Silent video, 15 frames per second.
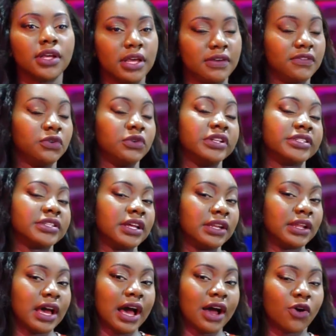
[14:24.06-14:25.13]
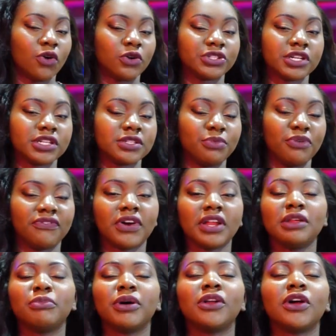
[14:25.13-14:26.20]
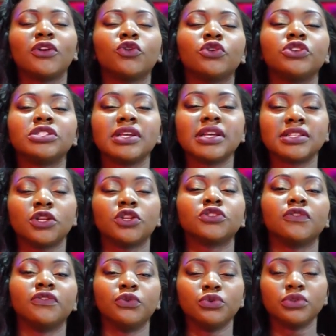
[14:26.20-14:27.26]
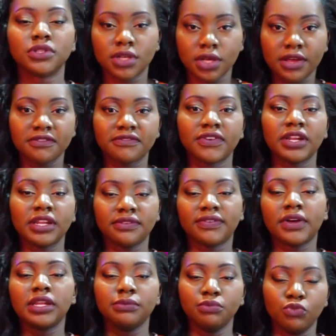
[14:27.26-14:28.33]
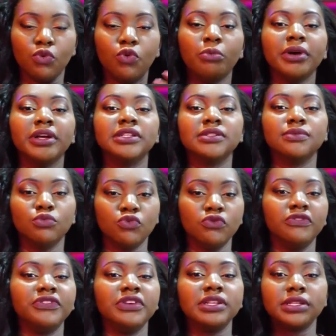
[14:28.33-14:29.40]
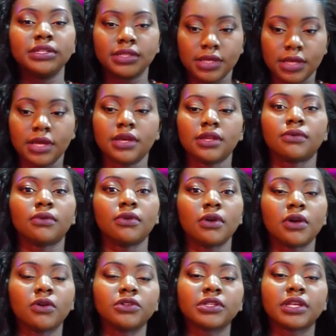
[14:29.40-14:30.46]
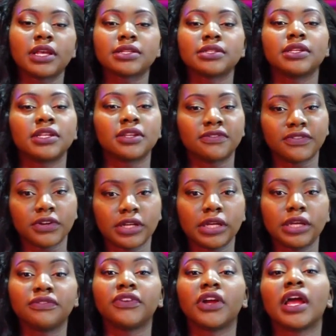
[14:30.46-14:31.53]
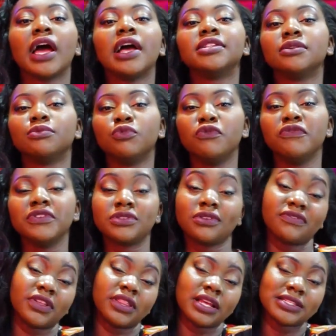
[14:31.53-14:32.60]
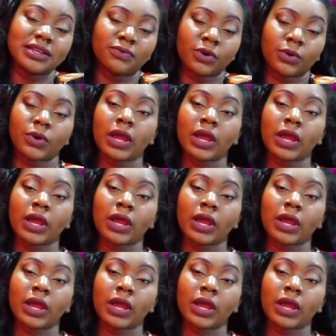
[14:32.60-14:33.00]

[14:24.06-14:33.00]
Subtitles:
even though they said our culture has to be funny, but you're not going to get a lot of those funny moments, movies. You know, you're going to get to the different kinds of movies. So for that, I'm